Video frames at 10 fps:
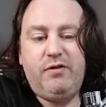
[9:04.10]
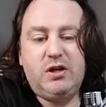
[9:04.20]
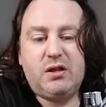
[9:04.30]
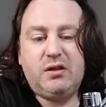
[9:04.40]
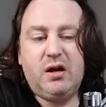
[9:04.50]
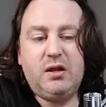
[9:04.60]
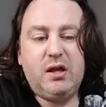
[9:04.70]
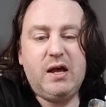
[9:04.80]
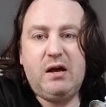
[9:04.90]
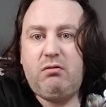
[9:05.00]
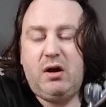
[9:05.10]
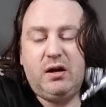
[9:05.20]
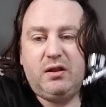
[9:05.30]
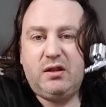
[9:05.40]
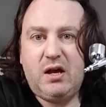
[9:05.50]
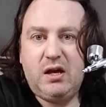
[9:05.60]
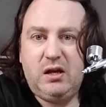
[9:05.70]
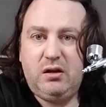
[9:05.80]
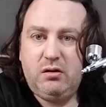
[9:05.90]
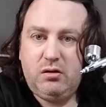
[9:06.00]
you're just starting out, I'd
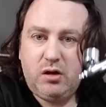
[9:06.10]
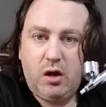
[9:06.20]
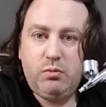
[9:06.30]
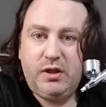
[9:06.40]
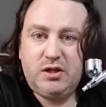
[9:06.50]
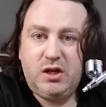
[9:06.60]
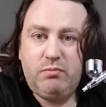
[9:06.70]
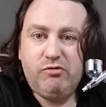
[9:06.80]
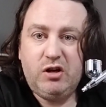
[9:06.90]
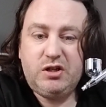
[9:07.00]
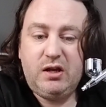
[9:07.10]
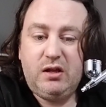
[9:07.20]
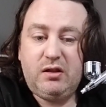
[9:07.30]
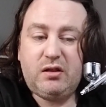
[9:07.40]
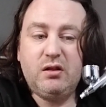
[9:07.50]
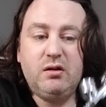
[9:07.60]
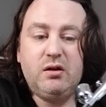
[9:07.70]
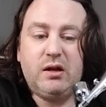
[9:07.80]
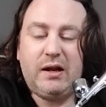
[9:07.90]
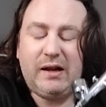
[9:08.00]
say go with the cheap brushes,
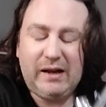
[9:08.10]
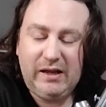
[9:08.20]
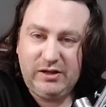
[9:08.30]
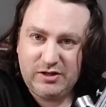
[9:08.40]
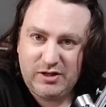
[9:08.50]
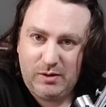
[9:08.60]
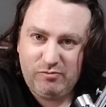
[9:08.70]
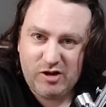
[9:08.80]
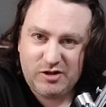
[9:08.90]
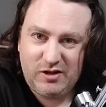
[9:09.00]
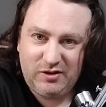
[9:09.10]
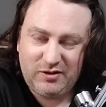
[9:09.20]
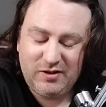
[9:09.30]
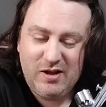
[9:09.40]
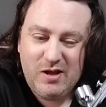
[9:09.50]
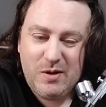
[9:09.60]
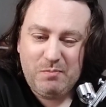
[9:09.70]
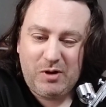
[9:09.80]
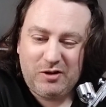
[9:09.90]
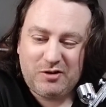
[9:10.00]
clean your cheap brushes,
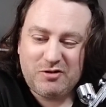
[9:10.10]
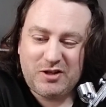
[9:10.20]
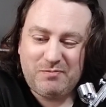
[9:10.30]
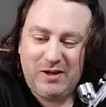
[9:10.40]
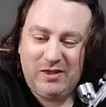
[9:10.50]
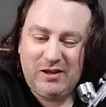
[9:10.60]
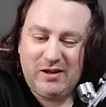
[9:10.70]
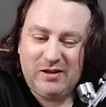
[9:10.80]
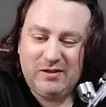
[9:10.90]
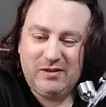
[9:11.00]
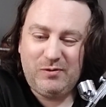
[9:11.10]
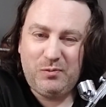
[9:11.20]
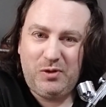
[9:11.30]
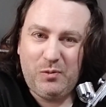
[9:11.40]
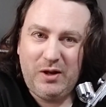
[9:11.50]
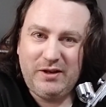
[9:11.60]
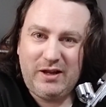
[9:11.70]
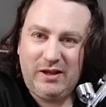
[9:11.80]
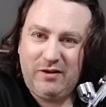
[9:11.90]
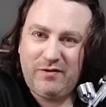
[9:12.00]
because trust me, the one day
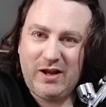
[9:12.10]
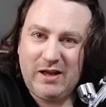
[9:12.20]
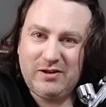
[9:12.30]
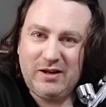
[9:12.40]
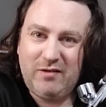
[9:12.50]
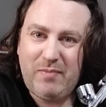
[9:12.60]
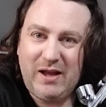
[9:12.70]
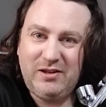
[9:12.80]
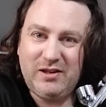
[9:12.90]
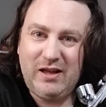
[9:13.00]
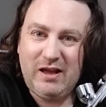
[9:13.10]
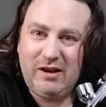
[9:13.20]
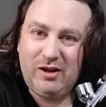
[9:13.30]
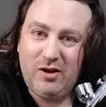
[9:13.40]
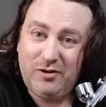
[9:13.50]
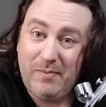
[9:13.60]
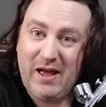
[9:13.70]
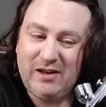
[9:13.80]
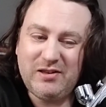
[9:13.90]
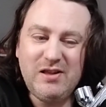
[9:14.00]
that you forget to leave paint in it and then go to bed,